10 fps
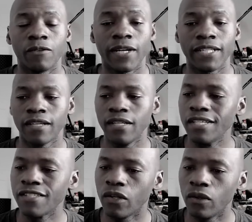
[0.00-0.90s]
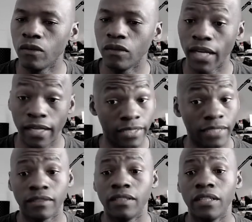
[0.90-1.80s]
right? So yeah,
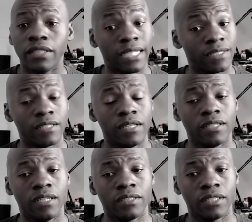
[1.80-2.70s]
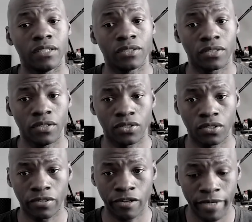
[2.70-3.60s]
that's the
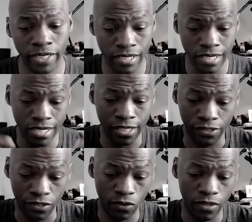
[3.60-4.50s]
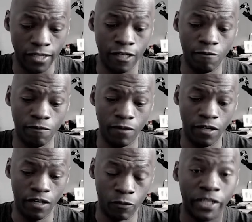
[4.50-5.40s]
auto querying. So
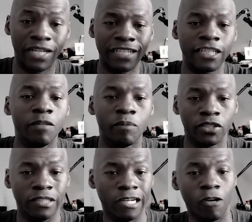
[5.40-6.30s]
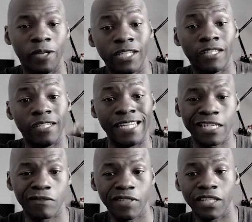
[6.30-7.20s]
we're gonna keep on going in the
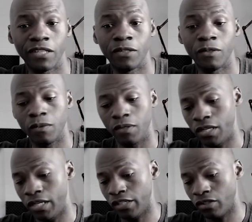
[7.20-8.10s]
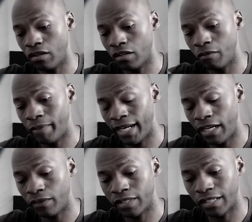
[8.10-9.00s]
next video and talk
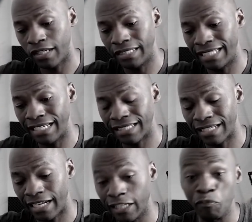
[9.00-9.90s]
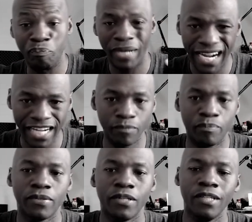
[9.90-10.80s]
about things like
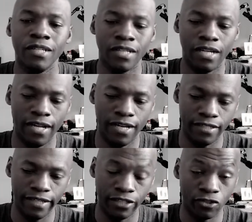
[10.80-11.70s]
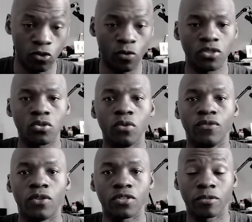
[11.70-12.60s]
pipe and so on and so
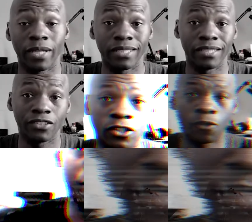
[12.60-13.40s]
forth, right? So